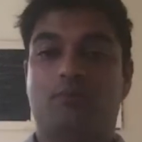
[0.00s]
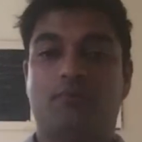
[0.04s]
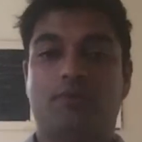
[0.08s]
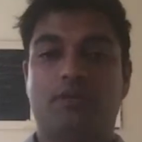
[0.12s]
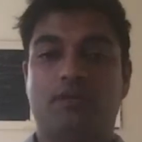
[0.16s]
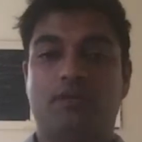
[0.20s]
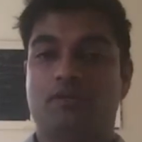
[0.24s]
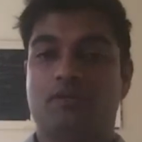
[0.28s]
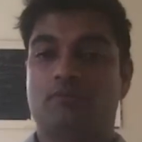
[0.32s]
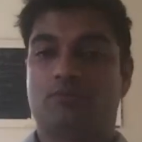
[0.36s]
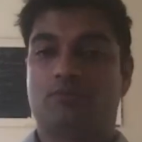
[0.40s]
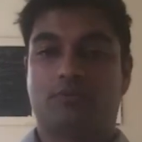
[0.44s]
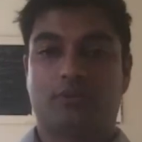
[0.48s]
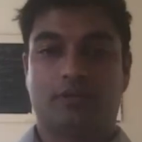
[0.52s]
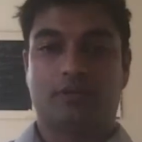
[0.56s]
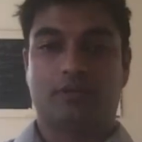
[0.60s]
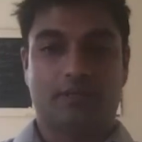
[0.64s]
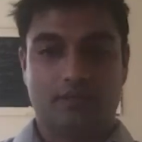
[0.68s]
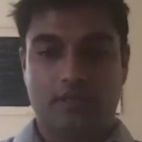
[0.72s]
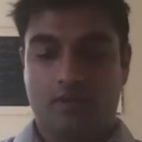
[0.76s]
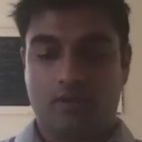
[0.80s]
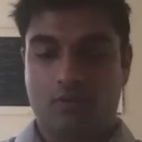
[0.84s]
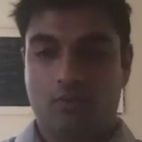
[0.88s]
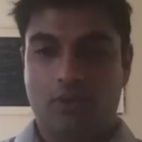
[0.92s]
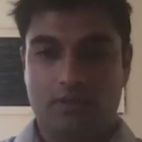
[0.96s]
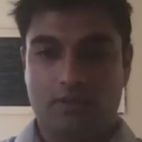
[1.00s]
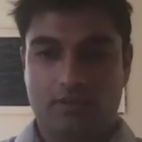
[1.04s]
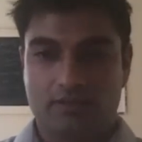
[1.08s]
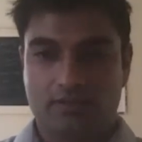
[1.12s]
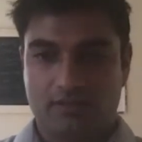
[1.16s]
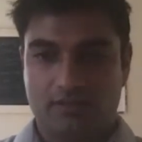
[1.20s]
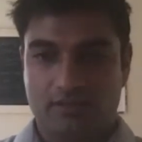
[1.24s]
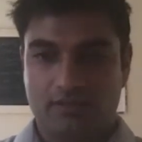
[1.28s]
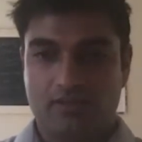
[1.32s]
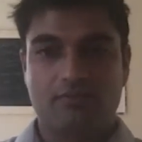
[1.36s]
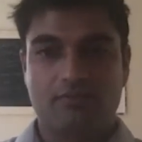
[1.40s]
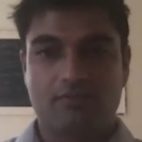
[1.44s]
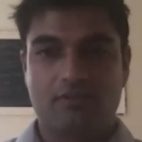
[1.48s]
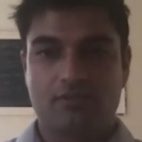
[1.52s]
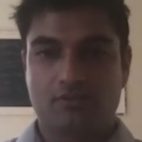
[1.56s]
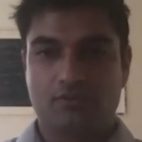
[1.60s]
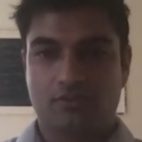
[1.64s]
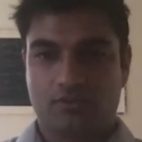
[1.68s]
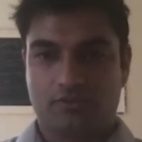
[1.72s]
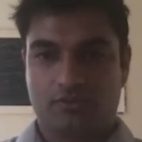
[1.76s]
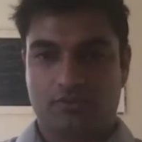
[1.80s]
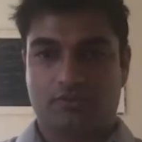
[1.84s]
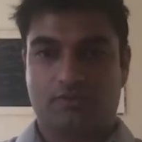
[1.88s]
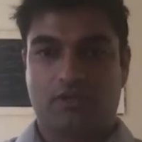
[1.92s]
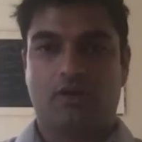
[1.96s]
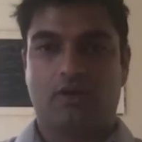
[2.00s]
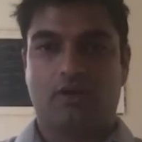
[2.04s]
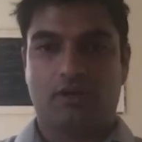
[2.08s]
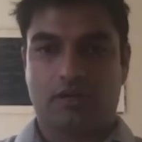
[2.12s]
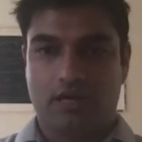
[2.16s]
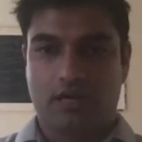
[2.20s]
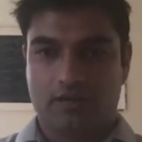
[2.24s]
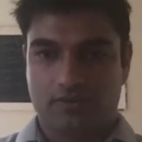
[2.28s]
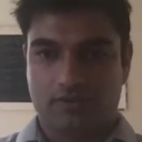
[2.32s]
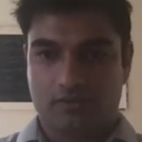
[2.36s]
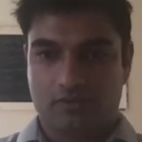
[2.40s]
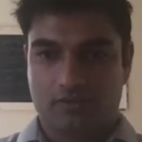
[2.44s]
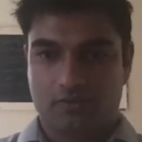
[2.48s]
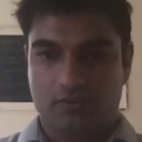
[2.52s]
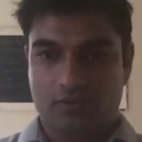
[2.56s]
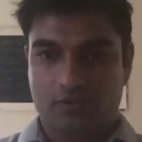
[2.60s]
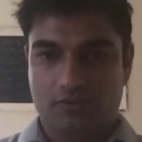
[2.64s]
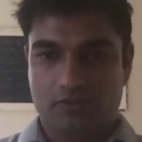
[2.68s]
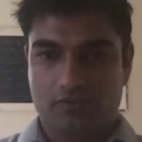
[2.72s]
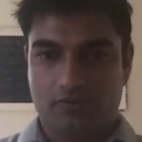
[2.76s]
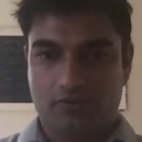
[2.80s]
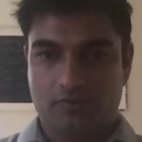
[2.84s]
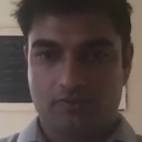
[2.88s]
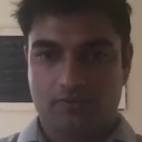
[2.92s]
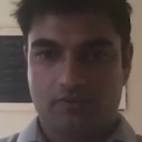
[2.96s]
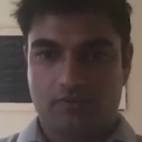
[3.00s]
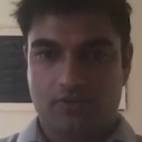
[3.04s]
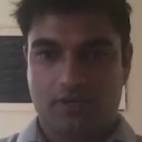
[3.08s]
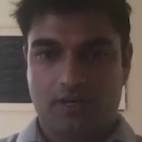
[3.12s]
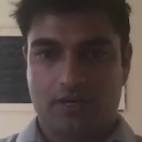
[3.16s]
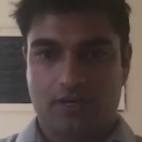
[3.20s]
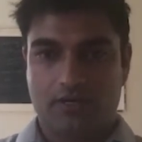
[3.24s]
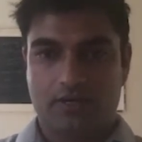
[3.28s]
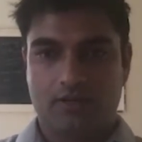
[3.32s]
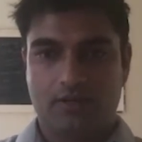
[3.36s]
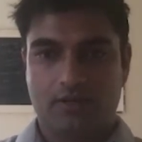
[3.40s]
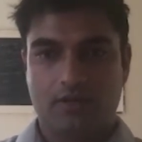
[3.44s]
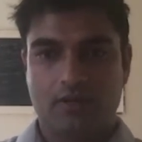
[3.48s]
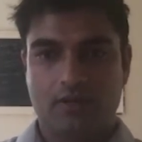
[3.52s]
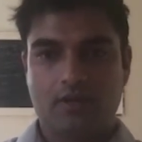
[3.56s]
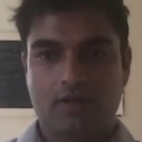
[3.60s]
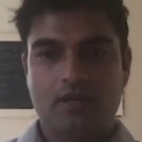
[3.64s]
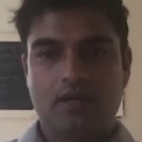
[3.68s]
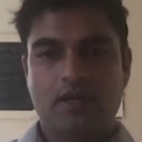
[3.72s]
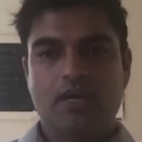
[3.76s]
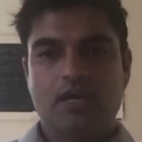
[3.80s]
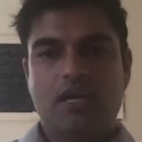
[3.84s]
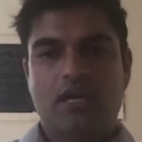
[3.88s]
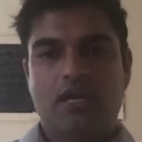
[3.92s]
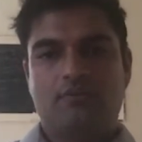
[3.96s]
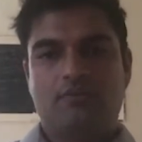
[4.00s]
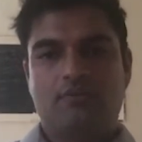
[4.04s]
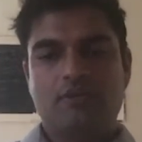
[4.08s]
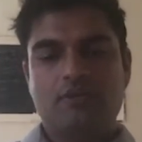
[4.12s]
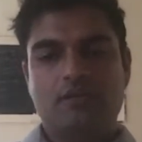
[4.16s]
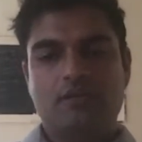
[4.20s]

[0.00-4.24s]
we really don't want these individuals as our customers, right? If you